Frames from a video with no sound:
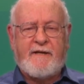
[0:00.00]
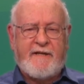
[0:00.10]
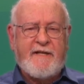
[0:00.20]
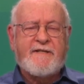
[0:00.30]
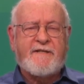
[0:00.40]

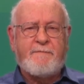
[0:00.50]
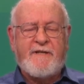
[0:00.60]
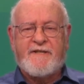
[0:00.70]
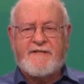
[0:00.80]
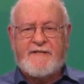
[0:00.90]
needs to
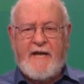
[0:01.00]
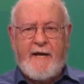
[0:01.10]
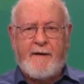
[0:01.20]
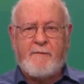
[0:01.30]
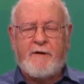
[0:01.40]
be the
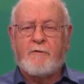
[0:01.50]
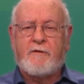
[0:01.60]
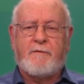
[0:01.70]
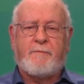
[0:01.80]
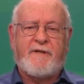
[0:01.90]
same in
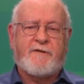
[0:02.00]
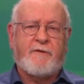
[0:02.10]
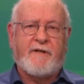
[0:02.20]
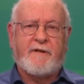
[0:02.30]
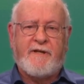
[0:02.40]
order to be
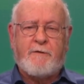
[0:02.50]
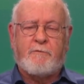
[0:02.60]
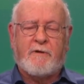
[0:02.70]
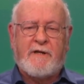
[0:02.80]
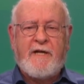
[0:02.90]
treated
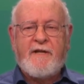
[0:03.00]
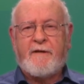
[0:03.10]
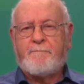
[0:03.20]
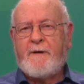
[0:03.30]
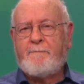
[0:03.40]
equal,
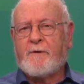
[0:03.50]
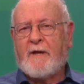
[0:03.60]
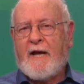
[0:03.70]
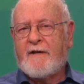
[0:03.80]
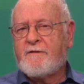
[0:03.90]
that
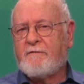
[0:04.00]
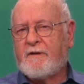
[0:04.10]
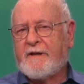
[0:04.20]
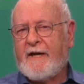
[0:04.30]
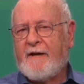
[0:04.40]
people
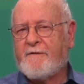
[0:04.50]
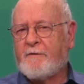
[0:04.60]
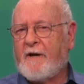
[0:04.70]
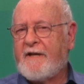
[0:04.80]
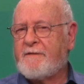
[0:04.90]
actually have
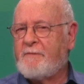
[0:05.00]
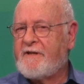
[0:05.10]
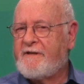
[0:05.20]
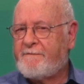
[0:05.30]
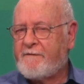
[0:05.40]
the right to be
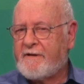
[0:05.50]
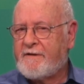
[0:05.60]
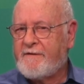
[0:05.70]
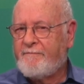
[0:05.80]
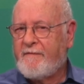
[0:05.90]

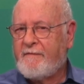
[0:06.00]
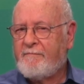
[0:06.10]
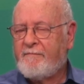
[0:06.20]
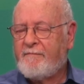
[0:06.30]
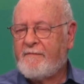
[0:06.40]
different
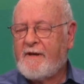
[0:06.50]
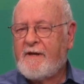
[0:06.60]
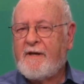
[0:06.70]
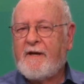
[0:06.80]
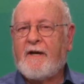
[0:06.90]

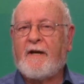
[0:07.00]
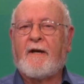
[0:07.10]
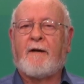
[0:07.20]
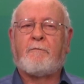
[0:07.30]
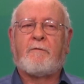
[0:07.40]

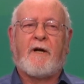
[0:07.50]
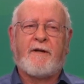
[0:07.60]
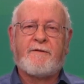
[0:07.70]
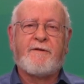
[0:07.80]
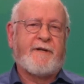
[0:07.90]

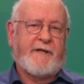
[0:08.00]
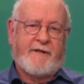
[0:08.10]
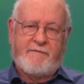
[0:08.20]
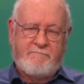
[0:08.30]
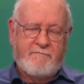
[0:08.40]
under
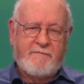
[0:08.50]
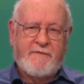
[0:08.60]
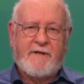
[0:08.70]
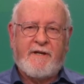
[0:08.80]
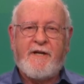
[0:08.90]
the
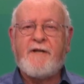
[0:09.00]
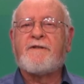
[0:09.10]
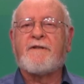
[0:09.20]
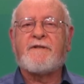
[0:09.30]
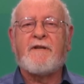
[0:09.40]

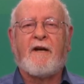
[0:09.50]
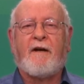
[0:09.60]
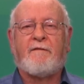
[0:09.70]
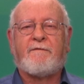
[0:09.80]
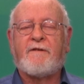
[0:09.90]
aegis
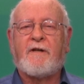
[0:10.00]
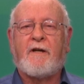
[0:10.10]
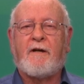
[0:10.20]
of